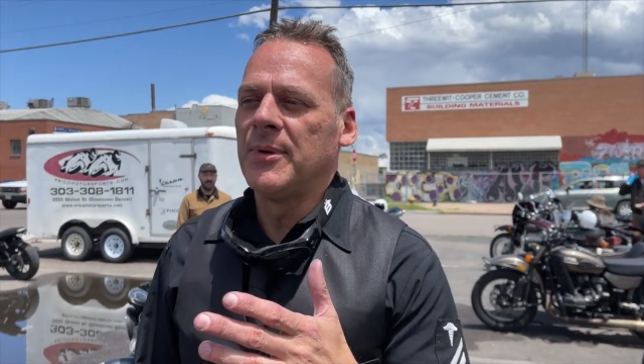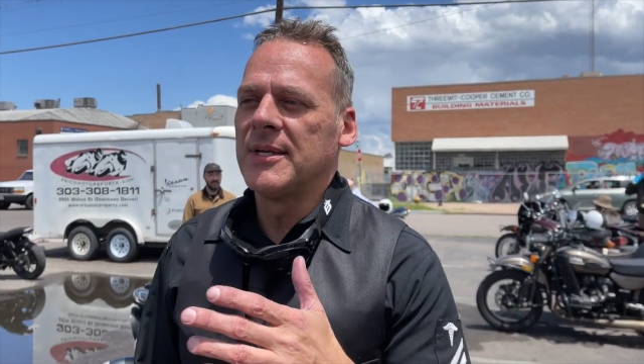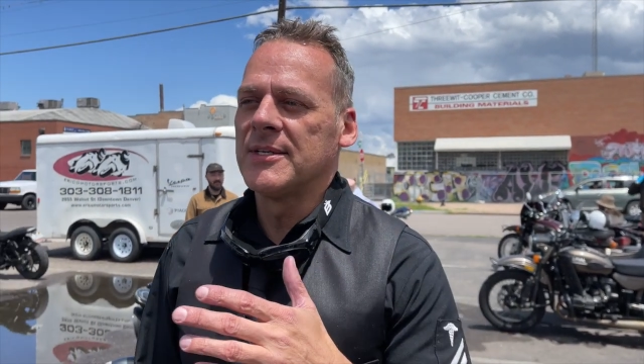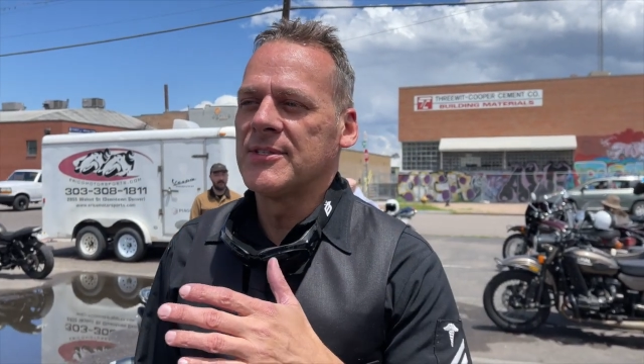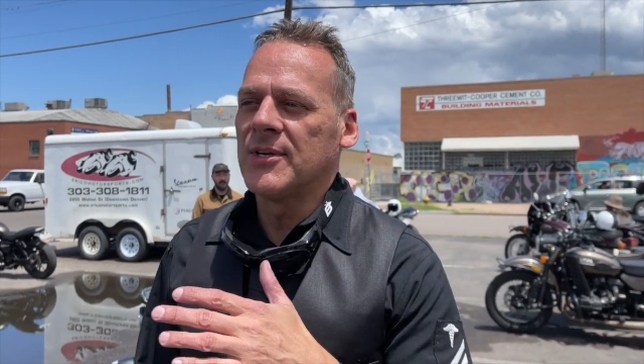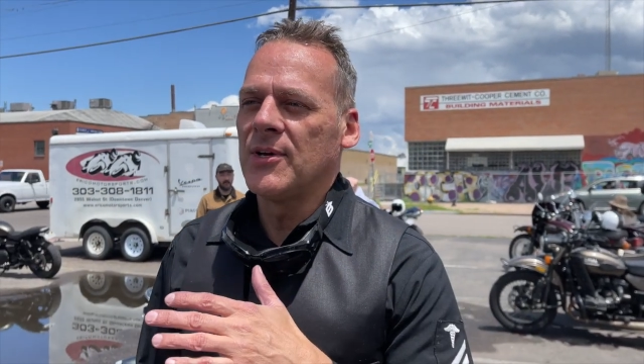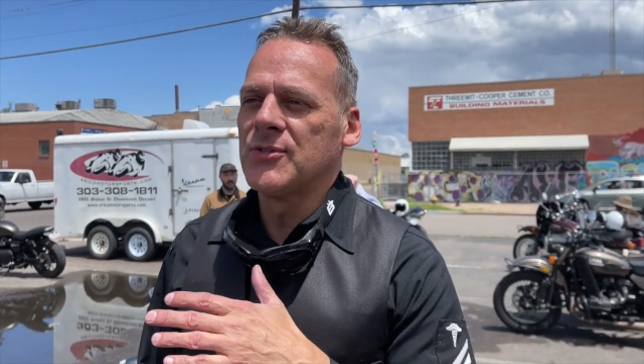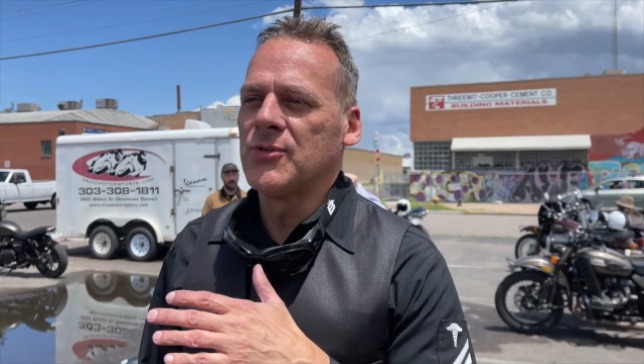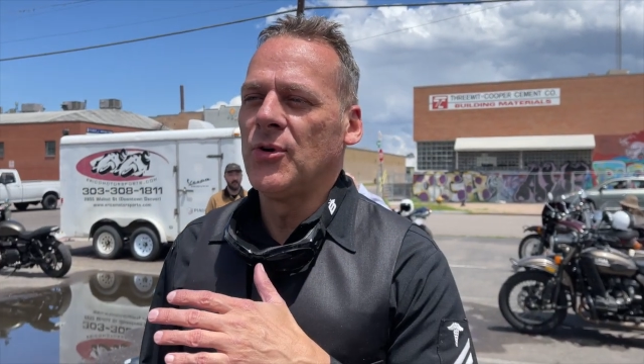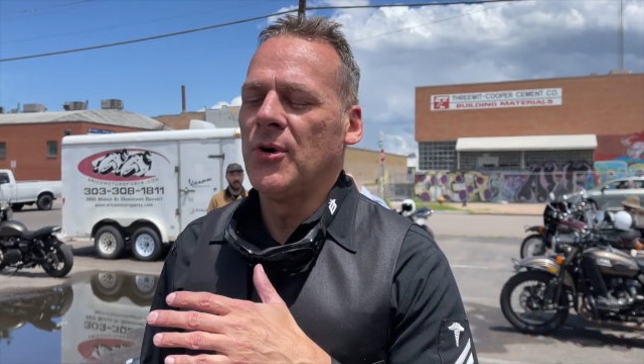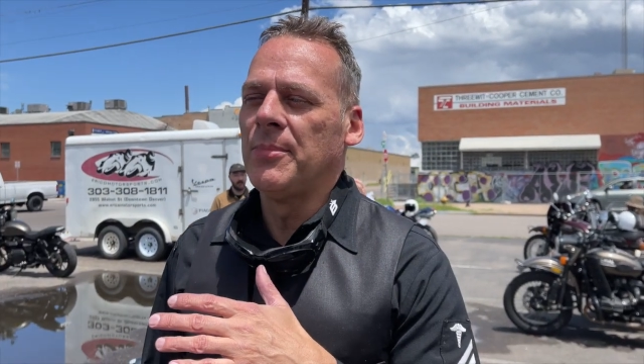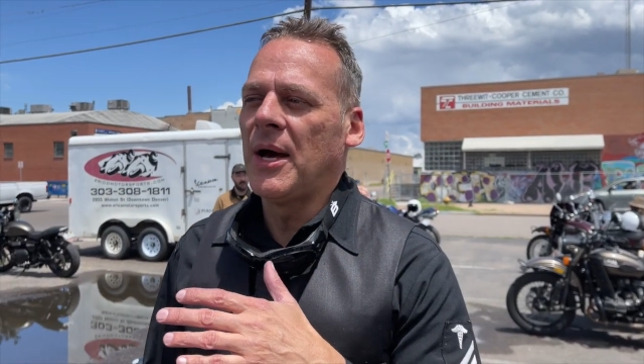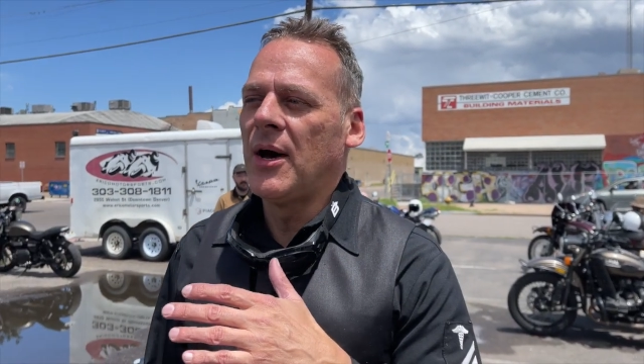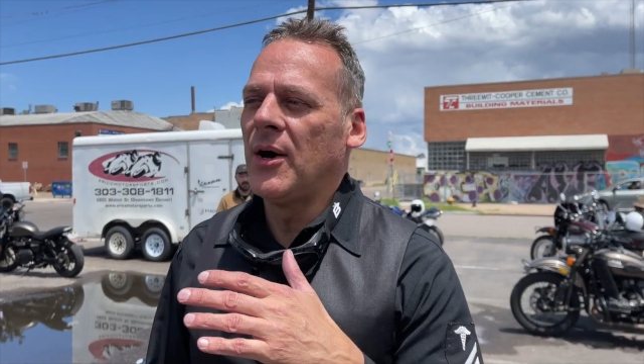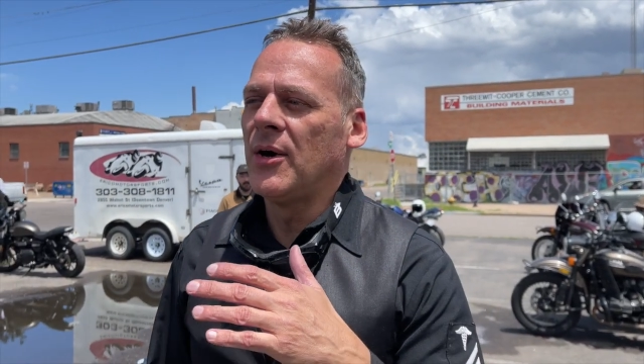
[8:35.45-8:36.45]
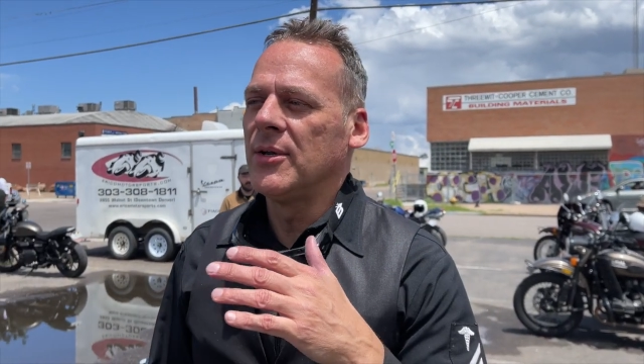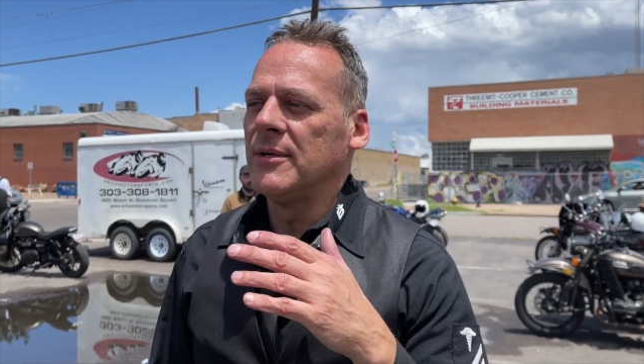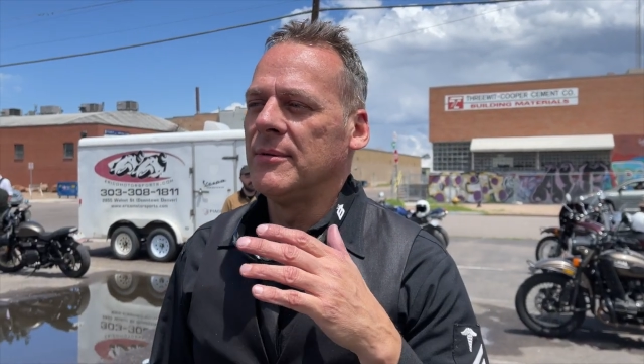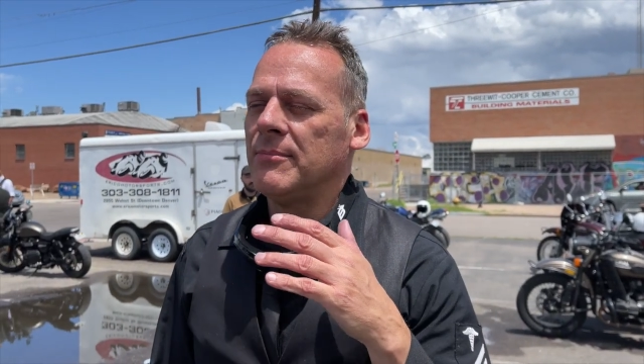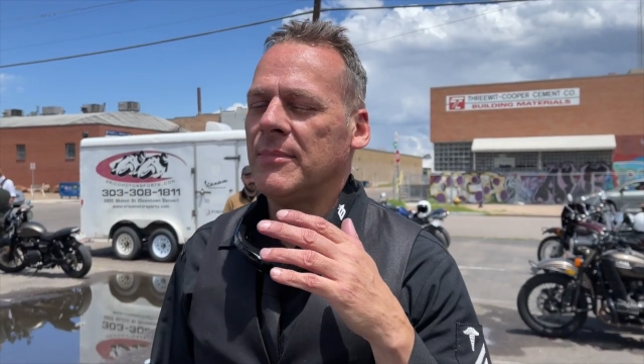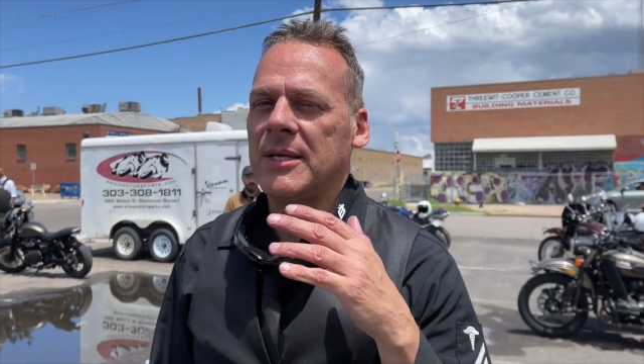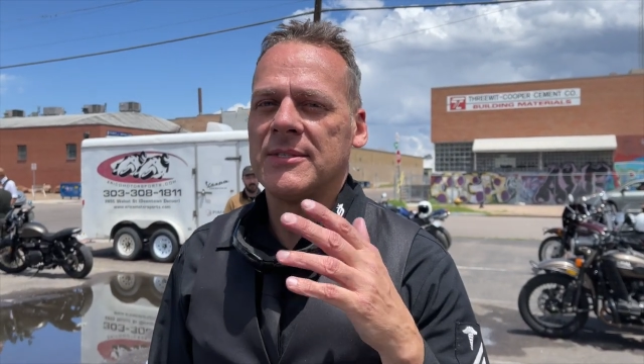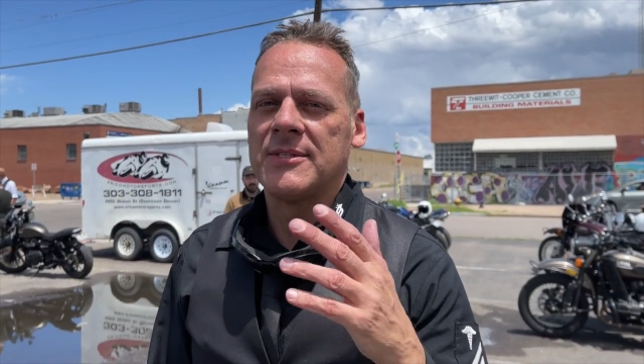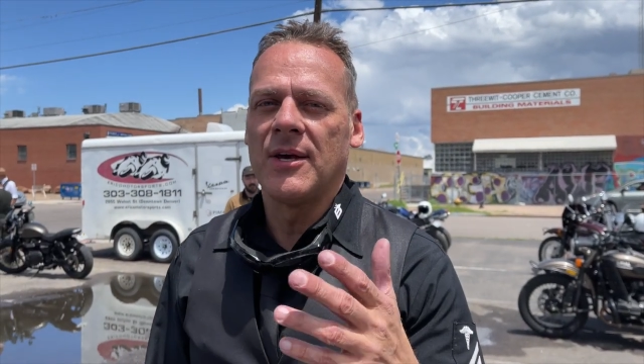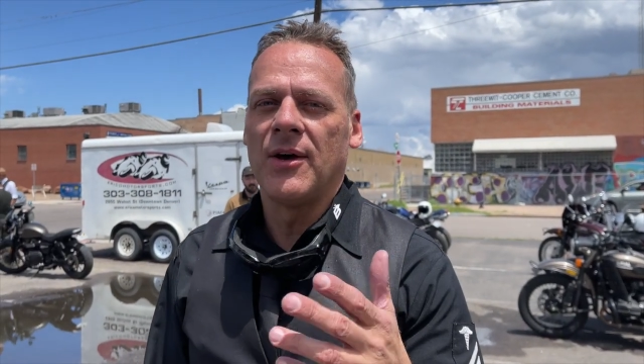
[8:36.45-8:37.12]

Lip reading: but it's also about men's